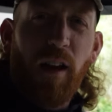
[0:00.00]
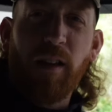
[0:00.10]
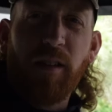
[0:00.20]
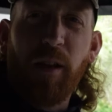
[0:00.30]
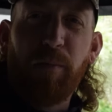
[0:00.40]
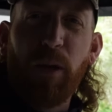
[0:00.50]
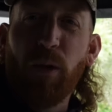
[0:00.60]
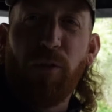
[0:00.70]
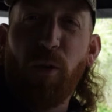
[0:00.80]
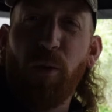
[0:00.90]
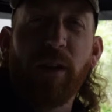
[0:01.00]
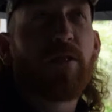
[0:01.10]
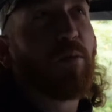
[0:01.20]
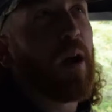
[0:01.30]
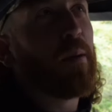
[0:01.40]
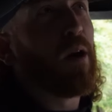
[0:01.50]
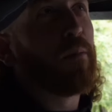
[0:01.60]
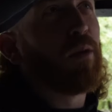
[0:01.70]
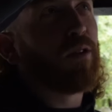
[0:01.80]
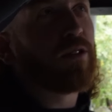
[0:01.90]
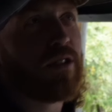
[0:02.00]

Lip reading: Isn't it beautiful when a sway bar bolt